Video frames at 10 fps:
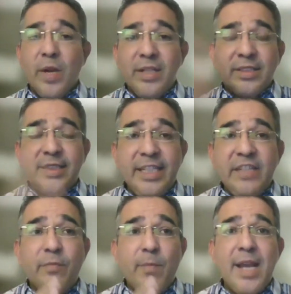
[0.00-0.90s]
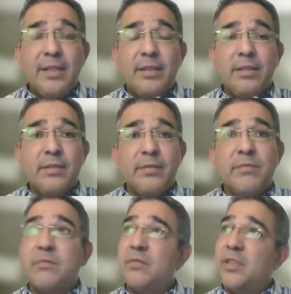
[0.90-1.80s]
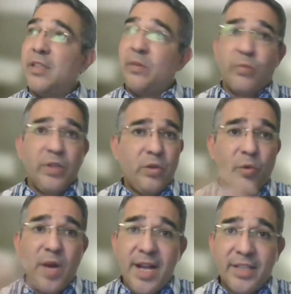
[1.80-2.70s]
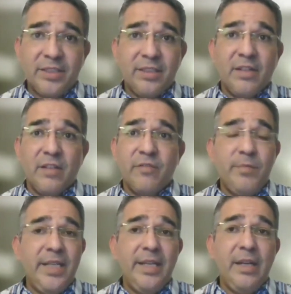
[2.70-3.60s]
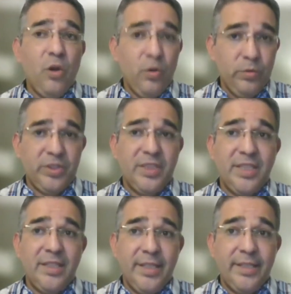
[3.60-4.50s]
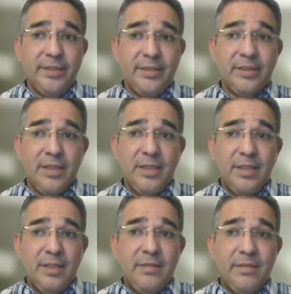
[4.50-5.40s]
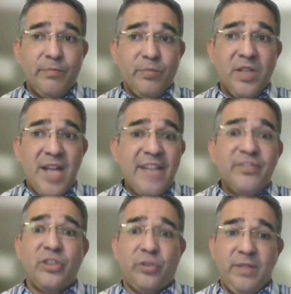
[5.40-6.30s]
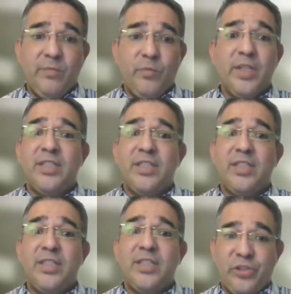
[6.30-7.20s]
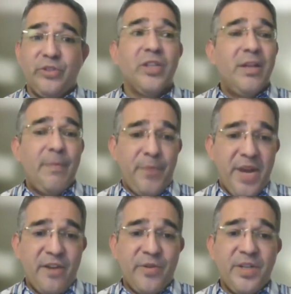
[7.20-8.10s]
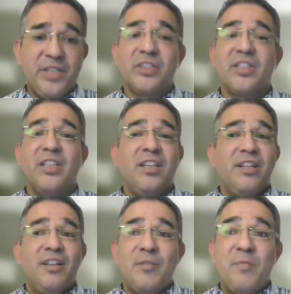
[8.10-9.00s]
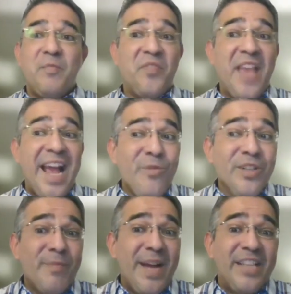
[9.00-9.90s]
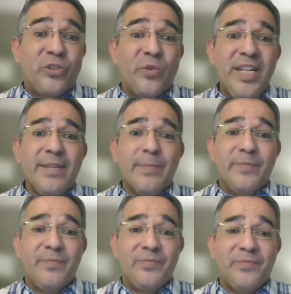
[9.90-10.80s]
When Steve made the request of me hosting his live stream with teachers, parents, that was my dream.